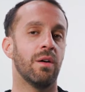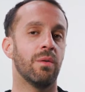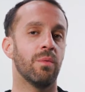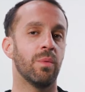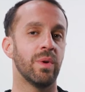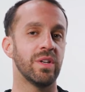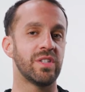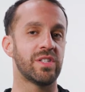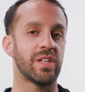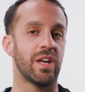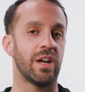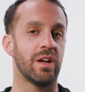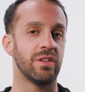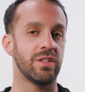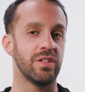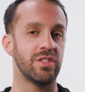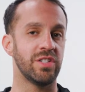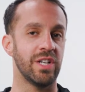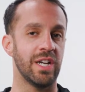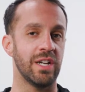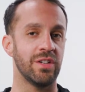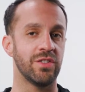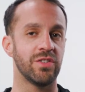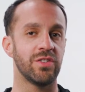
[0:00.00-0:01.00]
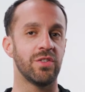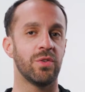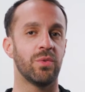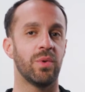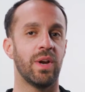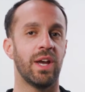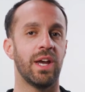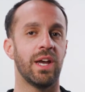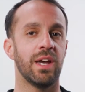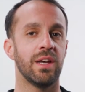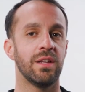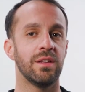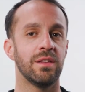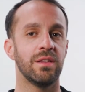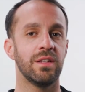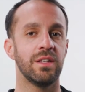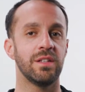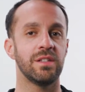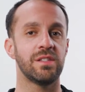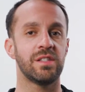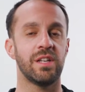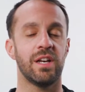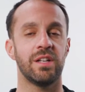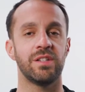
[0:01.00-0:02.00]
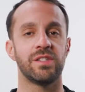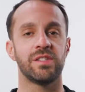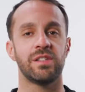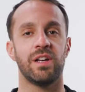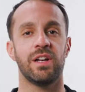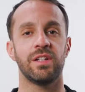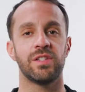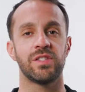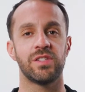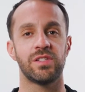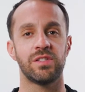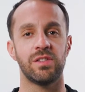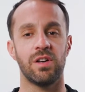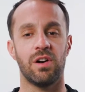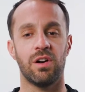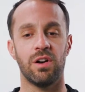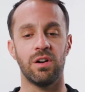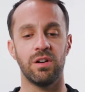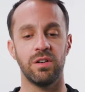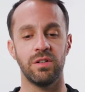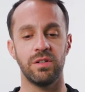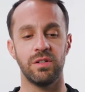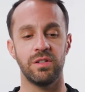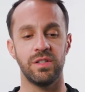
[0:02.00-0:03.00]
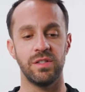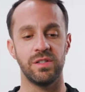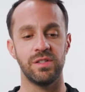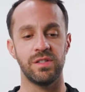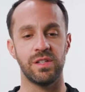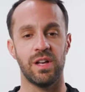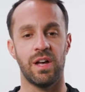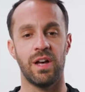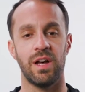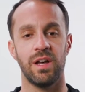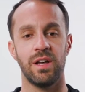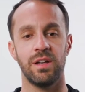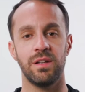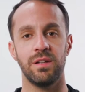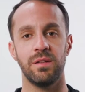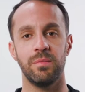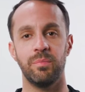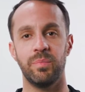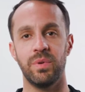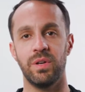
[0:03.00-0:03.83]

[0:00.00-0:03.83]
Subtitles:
We set out to change the way these headsets are designed,